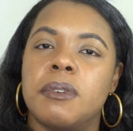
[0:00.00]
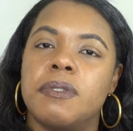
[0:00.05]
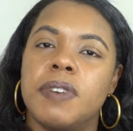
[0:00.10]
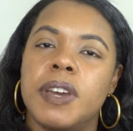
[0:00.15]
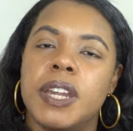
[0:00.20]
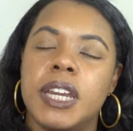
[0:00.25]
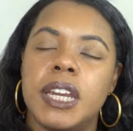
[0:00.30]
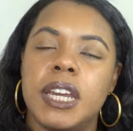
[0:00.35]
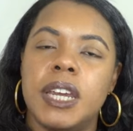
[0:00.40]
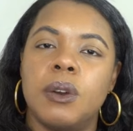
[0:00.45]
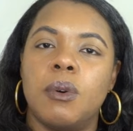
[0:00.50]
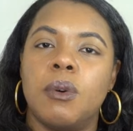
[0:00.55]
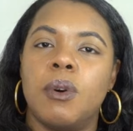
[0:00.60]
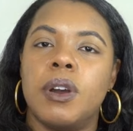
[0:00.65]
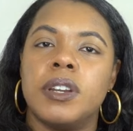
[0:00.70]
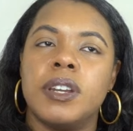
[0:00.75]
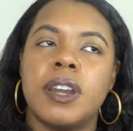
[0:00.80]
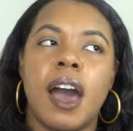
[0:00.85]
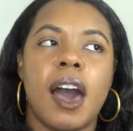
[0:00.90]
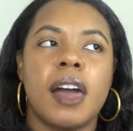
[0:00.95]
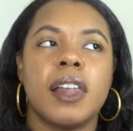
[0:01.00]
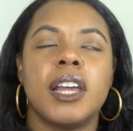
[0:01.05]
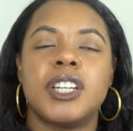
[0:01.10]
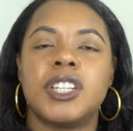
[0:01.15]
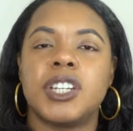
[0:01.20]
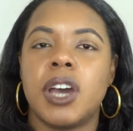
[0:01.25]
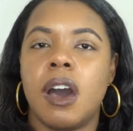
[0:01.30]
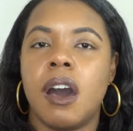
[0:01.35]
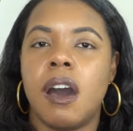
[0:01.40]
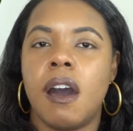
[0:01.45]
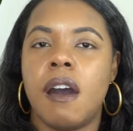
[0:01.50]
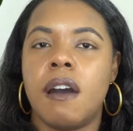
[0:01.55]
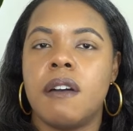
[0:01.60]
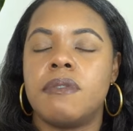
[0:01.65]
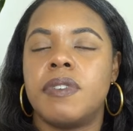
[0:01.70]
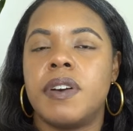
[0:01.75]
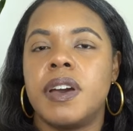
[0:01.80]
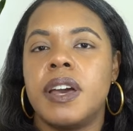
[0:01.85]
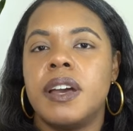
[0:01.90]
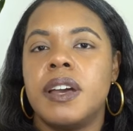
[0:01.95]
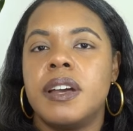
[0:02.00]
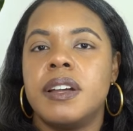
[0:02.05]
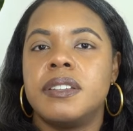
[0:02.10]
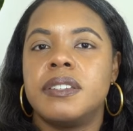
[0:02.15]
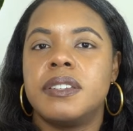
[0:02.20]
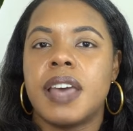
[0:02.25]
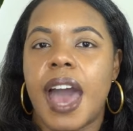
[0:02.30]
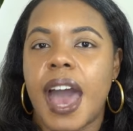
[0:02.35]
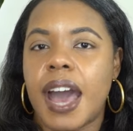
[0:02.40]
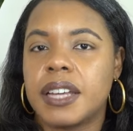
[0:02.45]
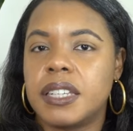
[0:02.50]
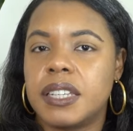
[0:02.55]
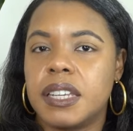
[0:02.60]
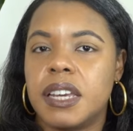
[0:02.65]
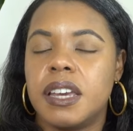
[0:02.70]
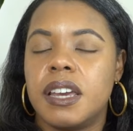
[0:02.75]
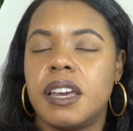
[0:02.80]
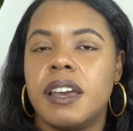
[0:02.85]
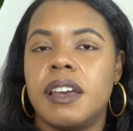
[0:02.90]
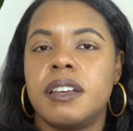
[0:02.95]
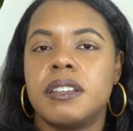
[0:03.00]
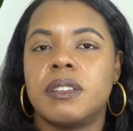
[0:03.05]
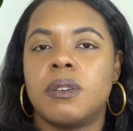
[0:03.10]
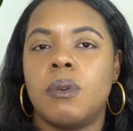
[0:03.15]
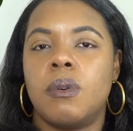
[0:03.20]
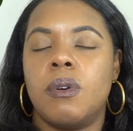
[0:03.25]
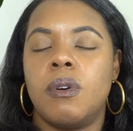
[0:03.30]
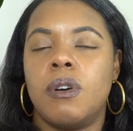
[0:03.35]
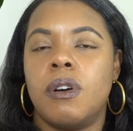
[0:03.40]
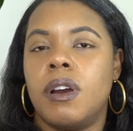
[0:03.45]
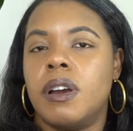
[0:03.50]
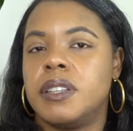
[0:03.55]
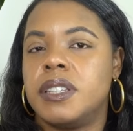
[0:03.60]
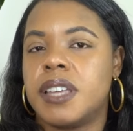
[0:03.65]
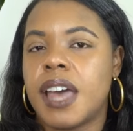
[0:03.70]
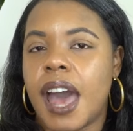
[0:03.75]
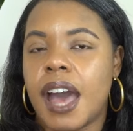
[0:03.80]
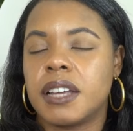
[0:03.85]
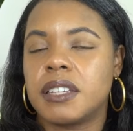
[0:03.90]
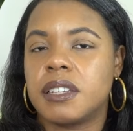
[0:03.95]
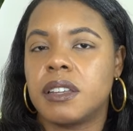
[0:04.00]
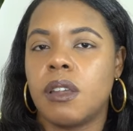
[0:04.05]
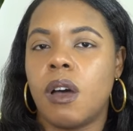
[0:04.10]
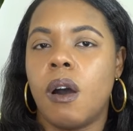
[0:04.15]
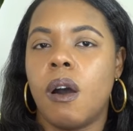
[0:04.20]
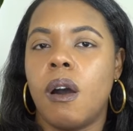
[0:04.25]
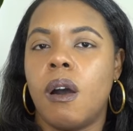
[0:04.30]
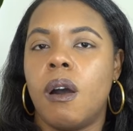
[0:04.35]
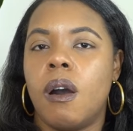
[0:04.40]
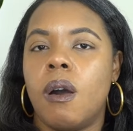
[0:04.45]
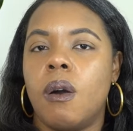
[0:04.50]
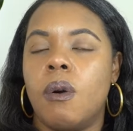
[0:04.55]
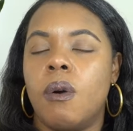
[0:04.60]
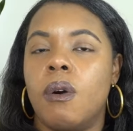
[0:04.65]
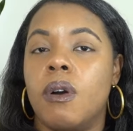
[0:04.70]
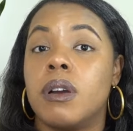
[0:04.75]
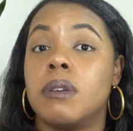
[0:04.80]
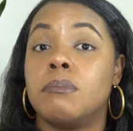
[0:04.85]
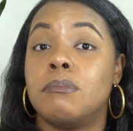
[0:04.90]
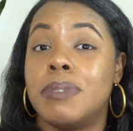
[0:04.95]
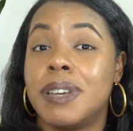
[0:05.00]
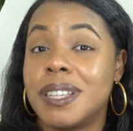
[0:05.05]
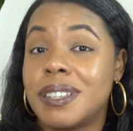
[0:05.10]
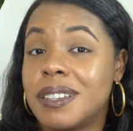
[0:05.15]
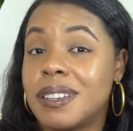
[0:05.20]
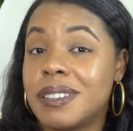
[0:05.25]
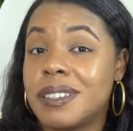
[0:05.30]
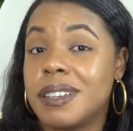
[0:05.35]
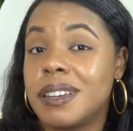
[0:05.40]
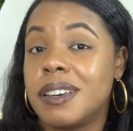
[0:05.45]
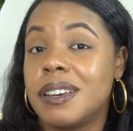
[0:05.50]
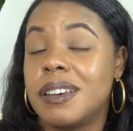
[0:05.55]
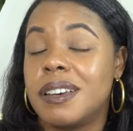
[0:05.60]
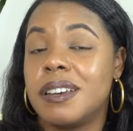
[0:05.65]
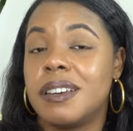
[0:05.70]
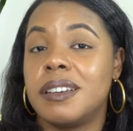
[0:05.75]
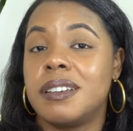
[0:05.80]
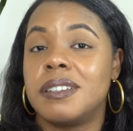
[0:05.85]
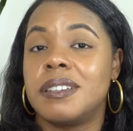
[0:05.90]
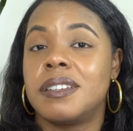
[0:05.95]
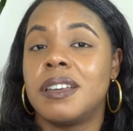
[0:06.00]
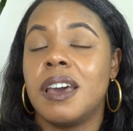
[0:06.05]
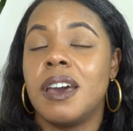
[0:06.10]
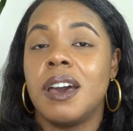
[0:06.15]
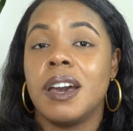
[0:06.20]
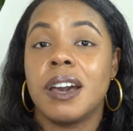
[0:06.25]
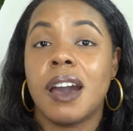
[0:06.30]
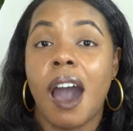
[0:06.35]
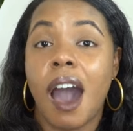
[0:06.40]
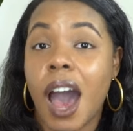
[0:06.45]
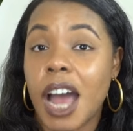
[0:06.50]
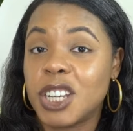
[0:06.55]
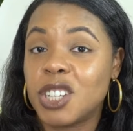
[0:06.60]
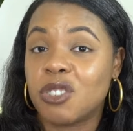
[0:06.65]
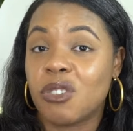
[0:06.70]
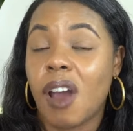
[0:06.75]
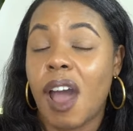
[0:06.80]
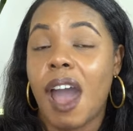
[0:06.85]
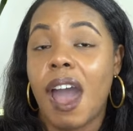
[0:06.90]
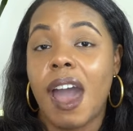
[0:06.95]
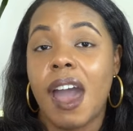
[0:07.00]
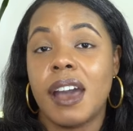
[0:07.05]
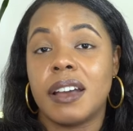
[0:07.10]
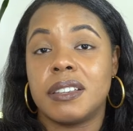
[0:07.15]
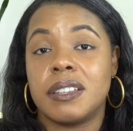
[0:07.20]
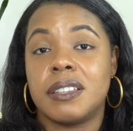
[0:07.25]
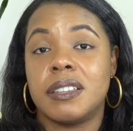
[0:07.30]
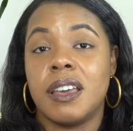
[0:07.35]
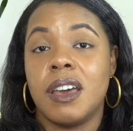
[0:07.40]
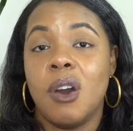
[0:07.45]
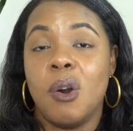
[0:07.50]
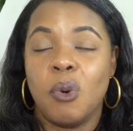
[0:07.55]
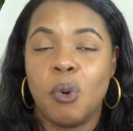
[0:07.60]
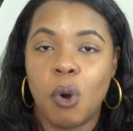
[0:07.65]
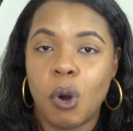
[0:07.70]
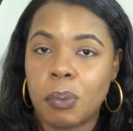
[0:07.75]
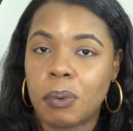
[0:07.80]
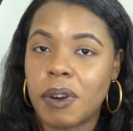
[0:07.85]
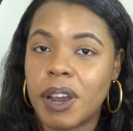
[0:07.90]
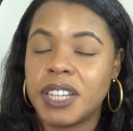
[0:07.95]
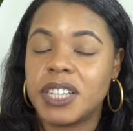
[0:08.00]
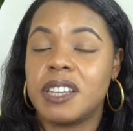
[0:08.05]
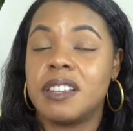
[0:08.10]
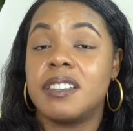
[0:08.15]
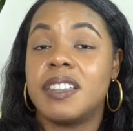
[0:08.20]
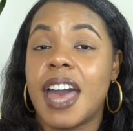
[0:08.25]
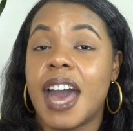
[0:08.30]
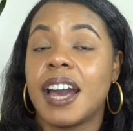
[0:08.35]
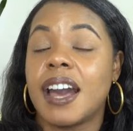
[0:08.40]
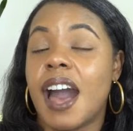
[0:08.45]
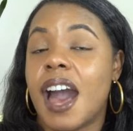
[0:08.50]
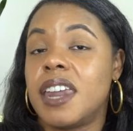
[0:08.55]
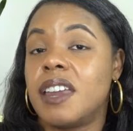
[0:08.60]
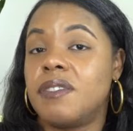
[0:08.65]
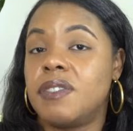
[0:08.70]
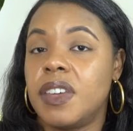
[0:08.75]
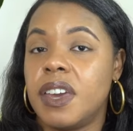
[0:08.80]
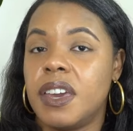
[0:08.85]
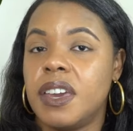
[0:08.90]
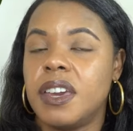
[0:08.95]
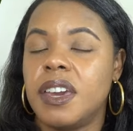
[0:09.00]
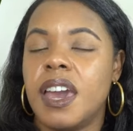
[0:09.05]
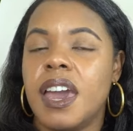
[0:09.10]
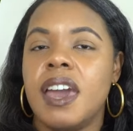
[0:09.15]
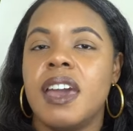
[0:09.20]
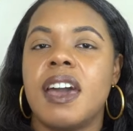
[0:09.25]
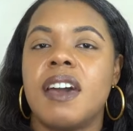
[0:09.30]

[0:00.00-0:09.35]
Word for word: affinity or knowledge of taxes or tax law or businesses, contracts, corporations, that kind of thing,